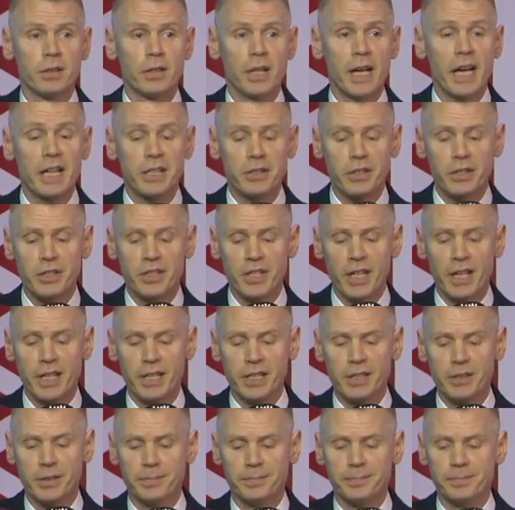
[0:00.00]
and
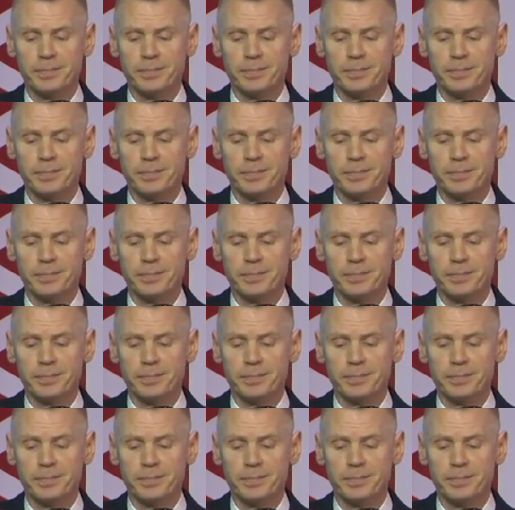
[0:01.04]
contained.